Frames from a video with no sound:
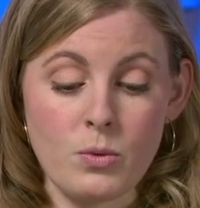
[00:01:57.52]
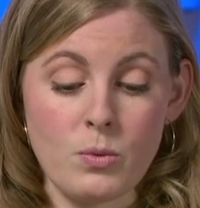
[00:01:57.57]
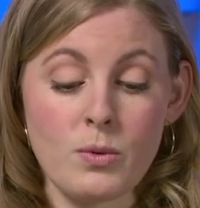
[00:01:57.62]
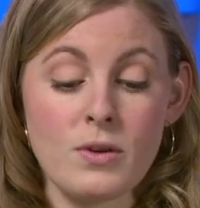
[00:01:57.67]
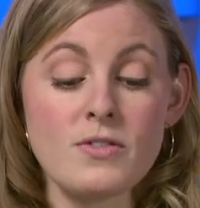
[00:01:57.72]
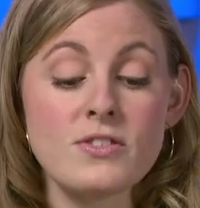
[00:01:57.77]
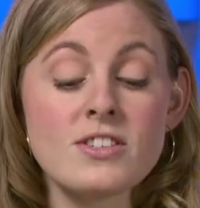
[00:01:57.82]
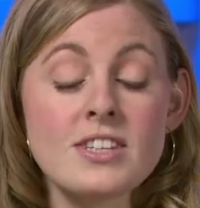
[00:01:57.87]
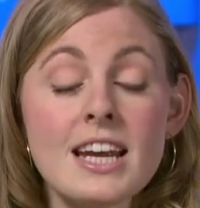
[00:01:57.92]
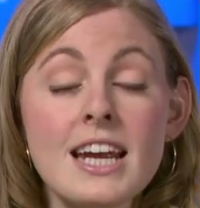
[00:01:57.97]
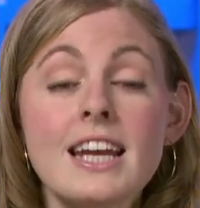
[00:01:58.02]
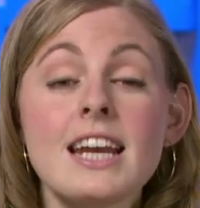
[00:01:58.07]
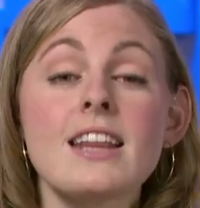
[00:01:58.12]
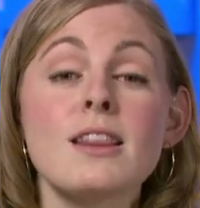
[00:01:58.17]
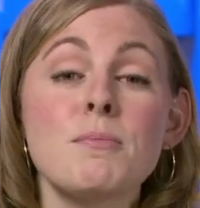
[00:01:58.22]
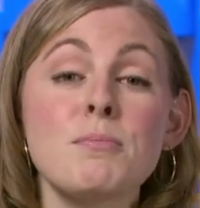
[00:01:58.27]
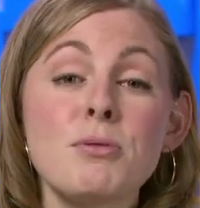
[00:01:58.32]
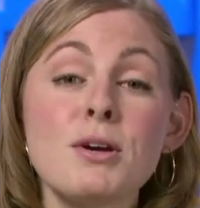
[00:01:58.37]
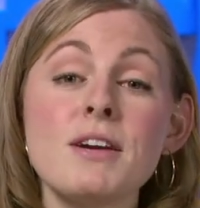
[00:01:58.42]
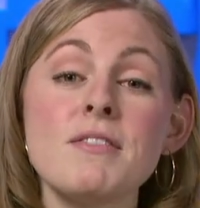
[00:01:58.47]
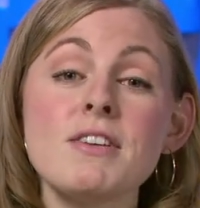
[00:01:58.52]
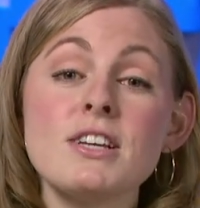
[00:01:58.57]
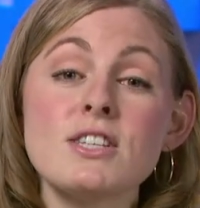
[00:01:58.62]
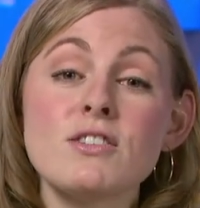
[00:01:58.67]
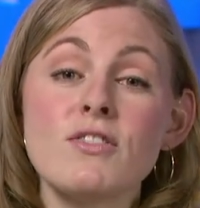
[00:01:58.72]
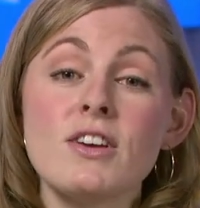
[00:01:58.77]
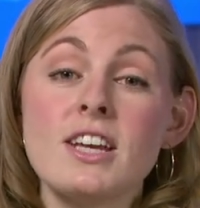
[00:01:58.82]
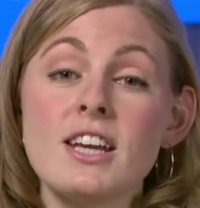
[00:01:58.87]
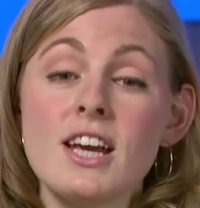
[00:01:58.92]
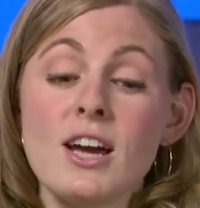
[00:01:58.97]
We've seen in the
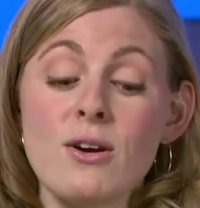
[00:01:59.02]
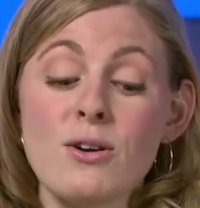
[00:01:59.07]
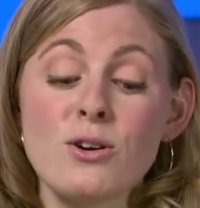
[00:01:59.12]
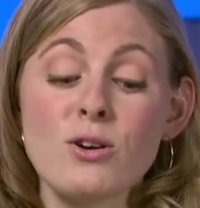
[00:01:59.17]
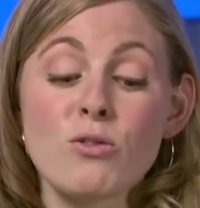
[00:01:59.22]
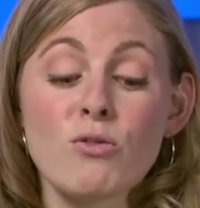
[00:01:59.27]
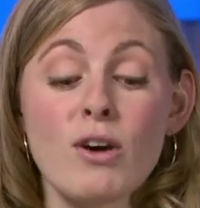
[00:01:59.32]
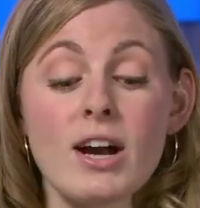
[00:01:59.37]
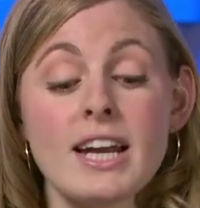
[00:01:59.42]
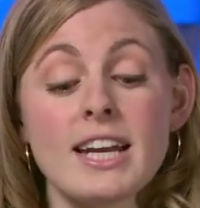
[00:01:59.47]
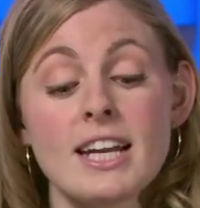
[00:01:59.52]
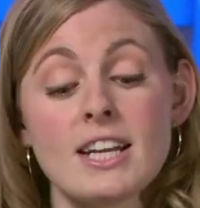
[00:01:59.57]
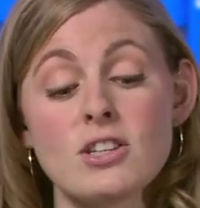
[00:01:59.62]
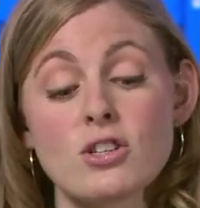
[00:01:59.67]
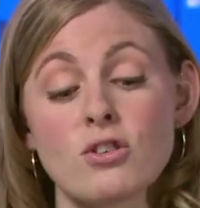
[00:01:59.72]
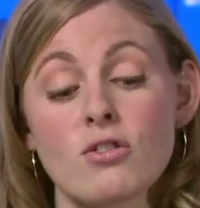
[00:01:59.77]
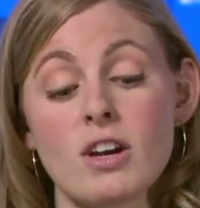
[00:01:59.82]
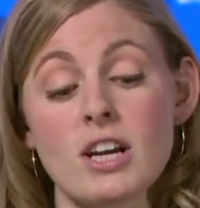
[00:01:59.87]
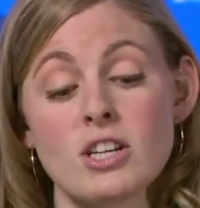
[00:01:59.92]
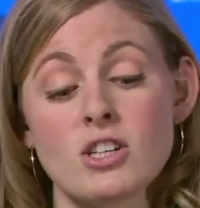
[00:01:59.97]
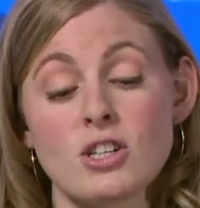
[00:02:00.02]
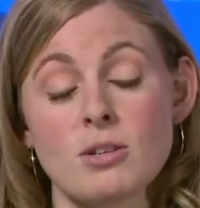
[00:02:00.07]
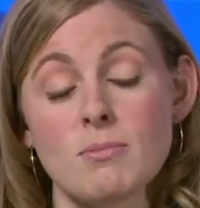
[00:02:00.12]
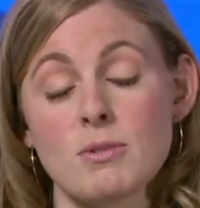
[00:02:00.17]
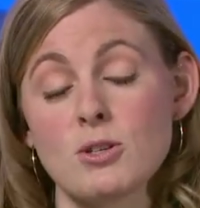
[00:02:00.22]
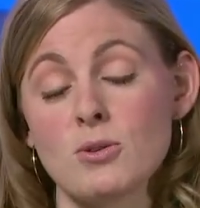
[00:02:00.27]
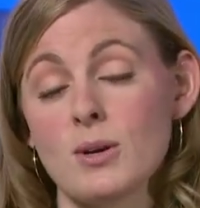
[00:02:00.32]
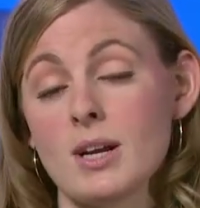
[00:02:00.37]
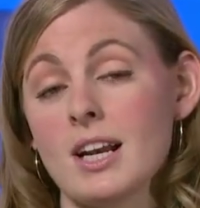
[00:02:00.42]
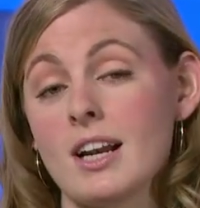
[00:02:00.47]
previous video great integration
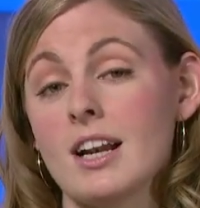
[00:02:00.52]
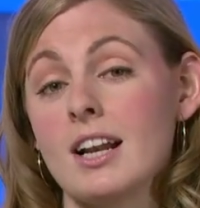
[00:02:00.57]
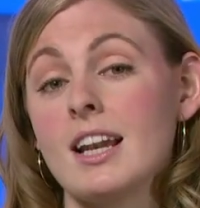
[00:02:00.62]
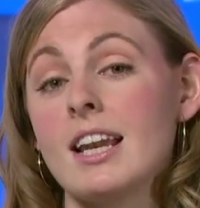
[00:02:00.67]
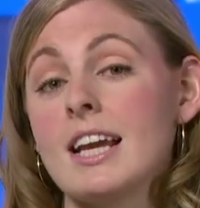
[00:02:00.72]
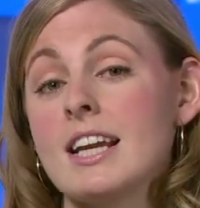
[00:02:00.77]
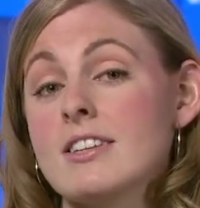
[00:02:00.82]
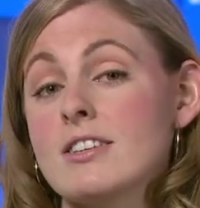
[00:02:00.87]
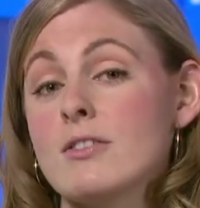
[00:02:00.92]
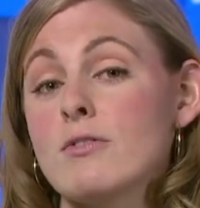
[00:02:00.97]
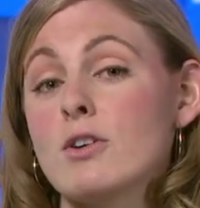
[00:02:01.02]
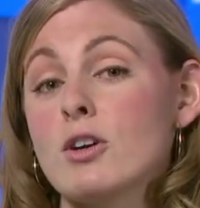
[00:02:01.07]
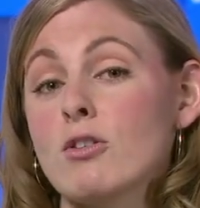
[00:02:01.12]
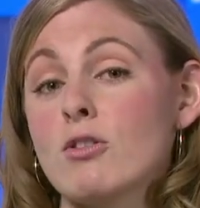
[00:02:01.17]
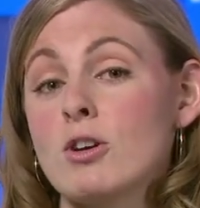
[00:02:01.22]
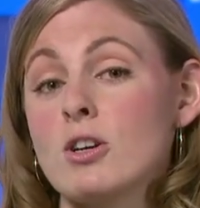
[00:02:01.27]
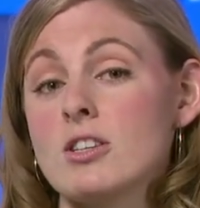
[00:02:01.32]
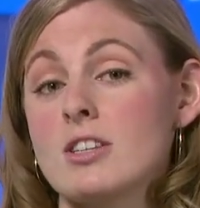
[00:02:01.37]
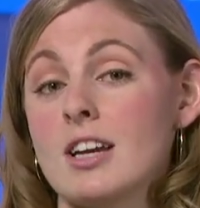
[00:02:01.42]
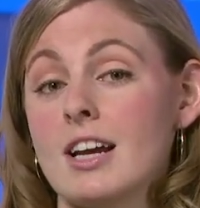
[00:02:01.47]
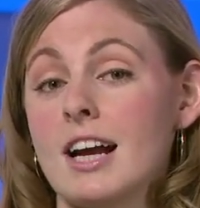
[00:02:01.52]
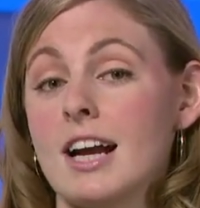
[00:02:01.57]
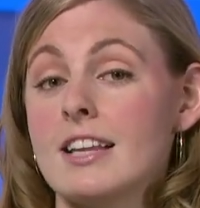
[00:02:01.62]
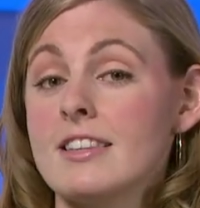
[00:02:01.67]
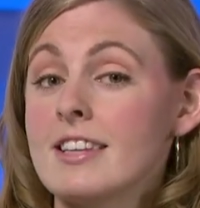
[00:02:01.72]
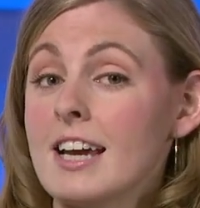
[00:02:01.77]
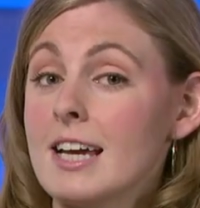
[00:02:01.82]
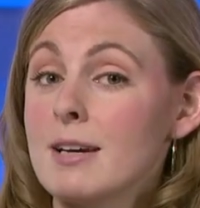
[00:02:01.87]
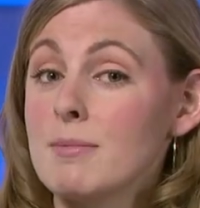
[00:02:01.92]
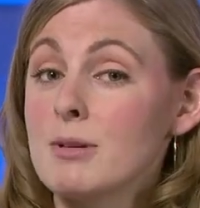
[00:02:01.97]
between LinkedIn Recruiter
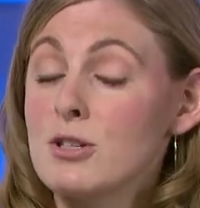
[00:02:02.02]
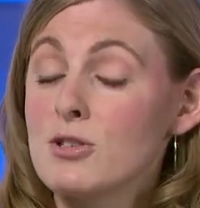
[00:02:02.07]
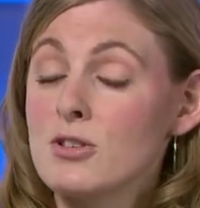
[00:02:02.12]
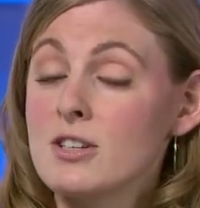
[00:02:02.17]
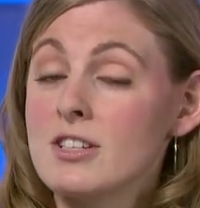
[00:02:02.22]
and Dynamics